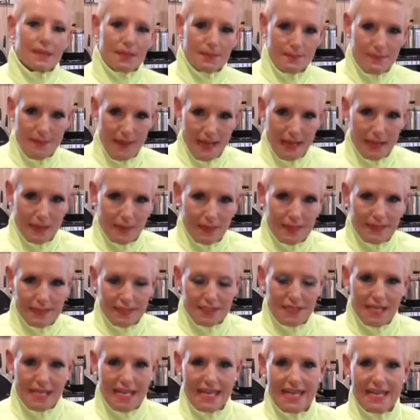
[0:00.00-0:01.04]
The big
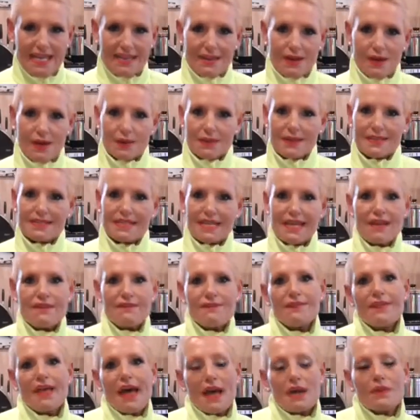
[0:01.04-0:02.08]
question here though is
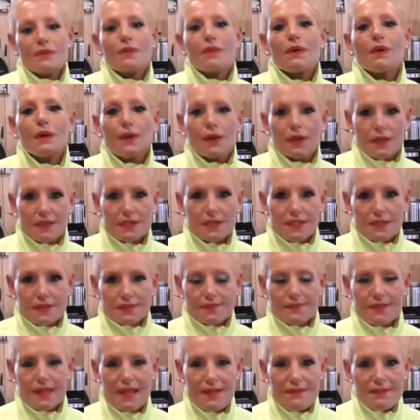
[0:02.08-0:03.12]
if they worked,
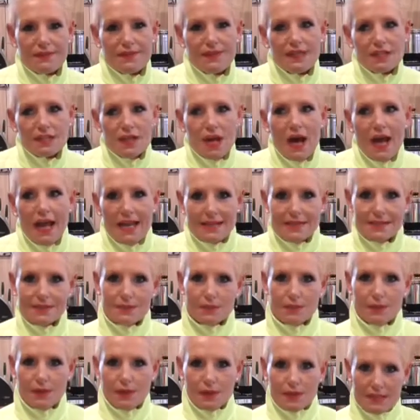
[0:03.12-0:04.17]
if the diets
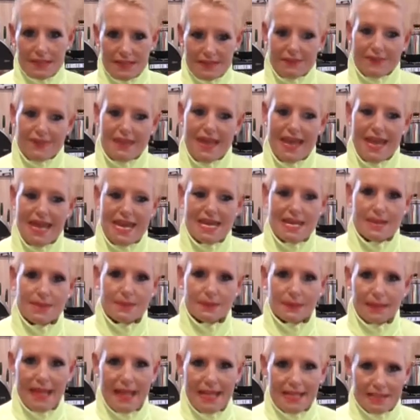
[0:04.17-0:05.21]
worked, if the eating
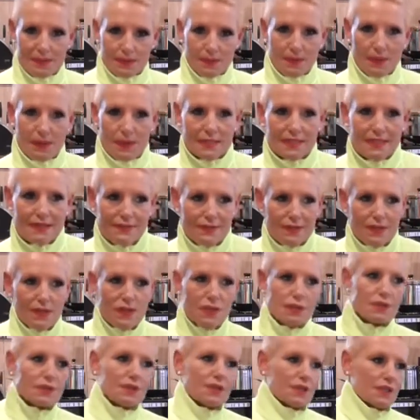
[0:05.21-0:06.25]
plans worked, if the
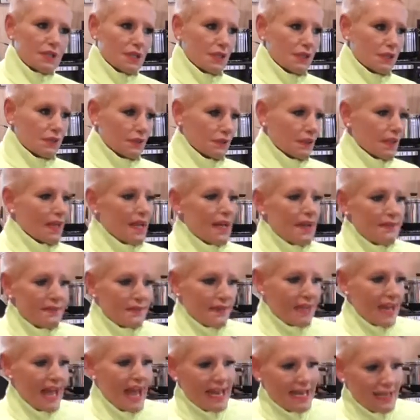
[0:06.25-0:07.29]
nutritional
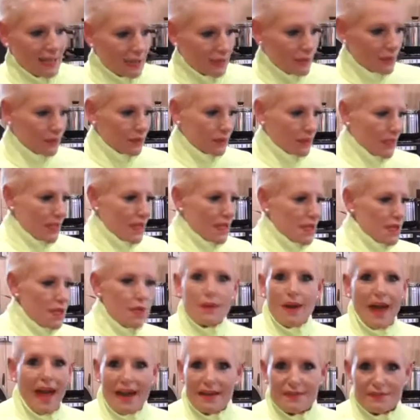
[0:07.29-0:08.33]
fanatical
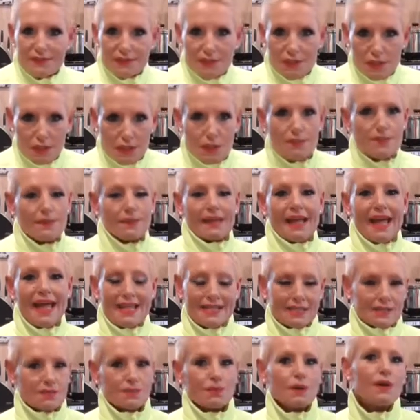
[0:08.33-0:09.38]
you have to do
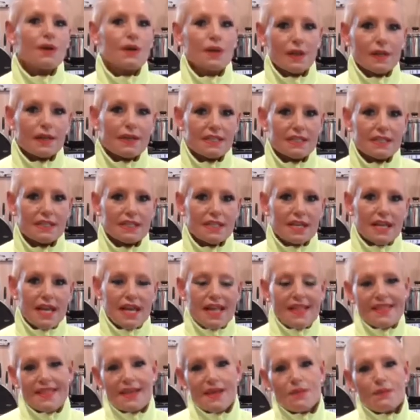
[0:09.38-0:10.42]
plans worked,
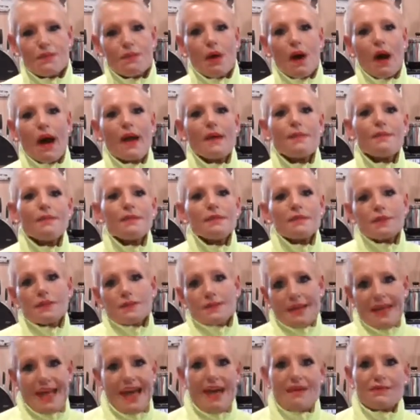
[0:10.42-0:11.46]
then why do
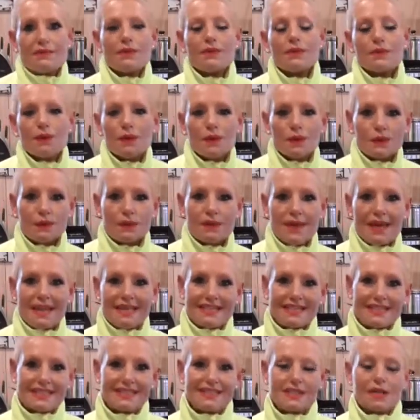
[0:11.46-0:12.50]
we have a world that
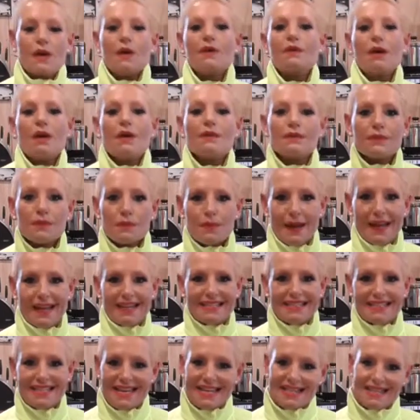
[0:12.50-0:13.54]
is so
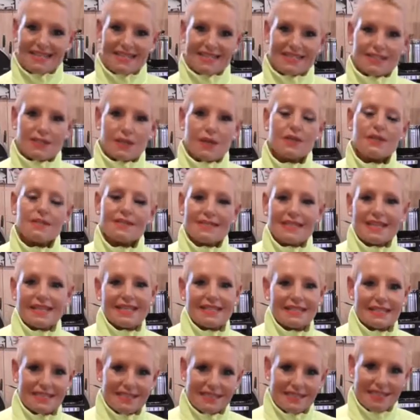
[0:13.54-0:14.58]
overweight, that is so sick
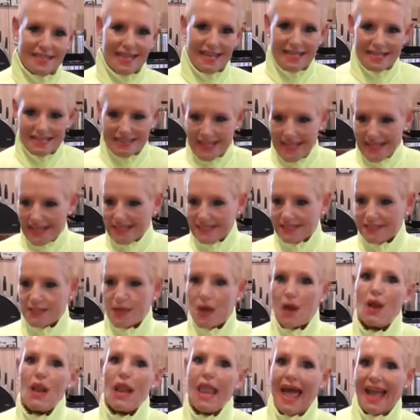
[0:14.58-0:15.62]
and diseased, that is
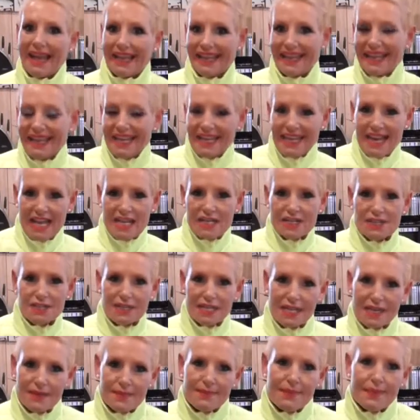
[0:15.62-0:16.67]
so lacking in
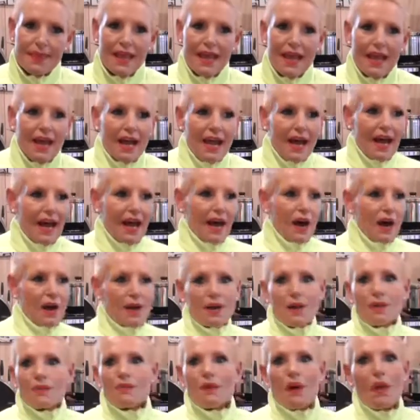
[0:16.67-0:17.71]
energy? I
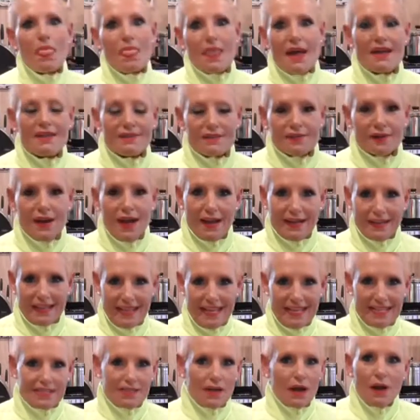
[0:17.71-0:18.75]
don't want that for our
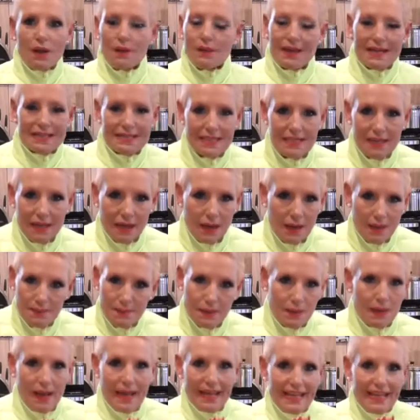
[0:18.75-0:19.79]
kids. I'm